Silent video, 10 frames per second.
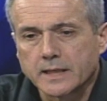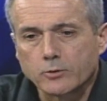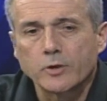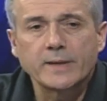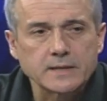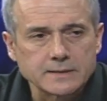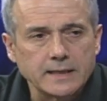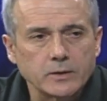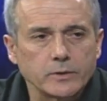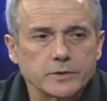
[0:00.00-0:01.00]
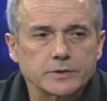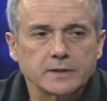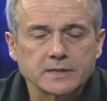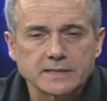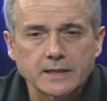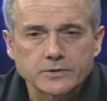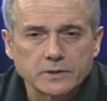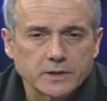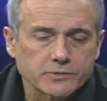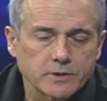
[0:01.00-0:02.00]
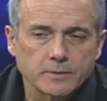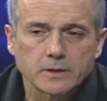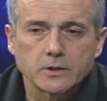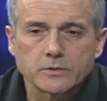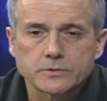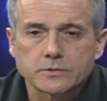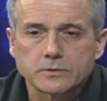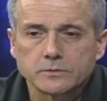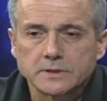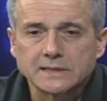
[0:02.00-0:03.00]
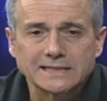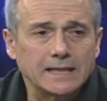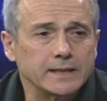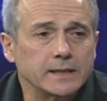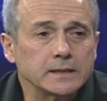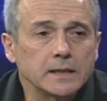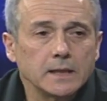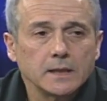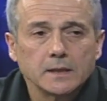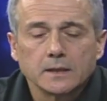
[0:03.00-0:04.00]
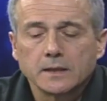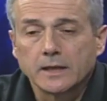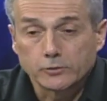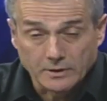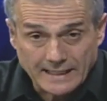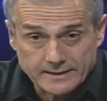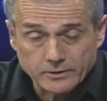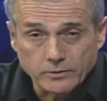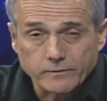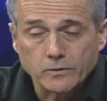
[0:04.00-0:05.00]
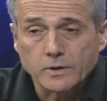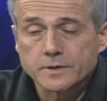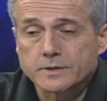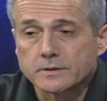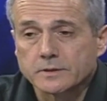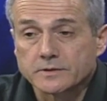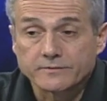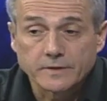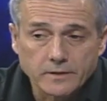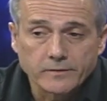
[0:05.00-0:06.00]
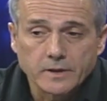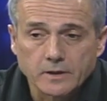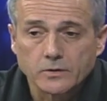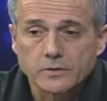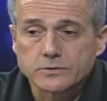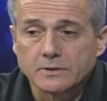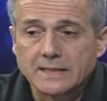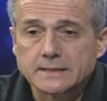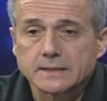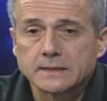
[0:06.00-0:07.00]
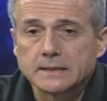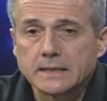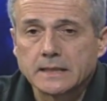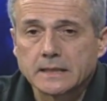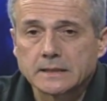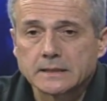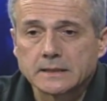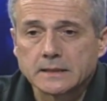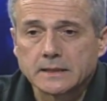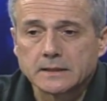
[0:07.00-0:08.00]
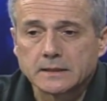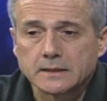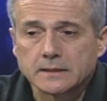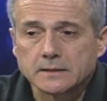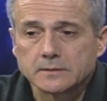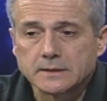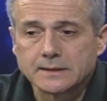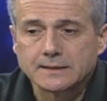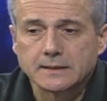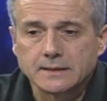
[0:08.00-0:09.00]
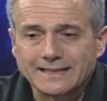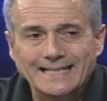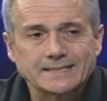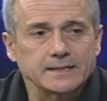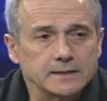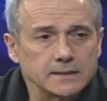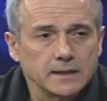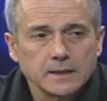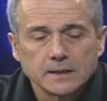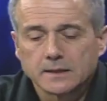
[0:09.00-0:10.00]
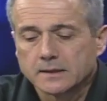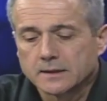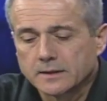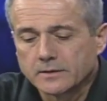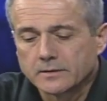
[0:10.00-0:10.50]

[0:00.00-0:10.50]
a Romance language. It is actually extremely close to Italian and to Latin, of course. Uh, it's very very close to Latin. And uh, in uh, in uh, Latin, uh,